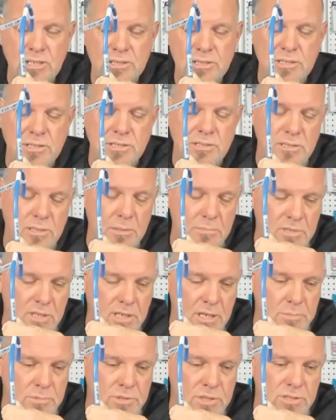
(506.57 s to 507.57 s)
and
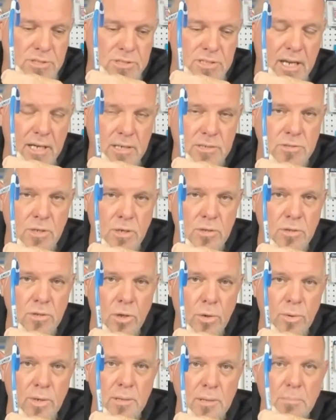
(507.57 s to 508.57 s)
sometimes these techs don't
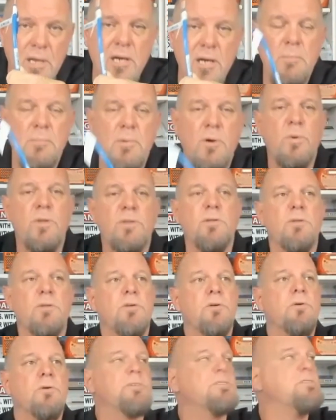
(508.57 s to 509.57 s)
know any better, but what they'll
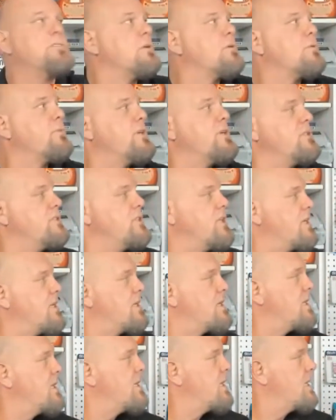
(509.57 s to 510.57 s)
do is they'll reach in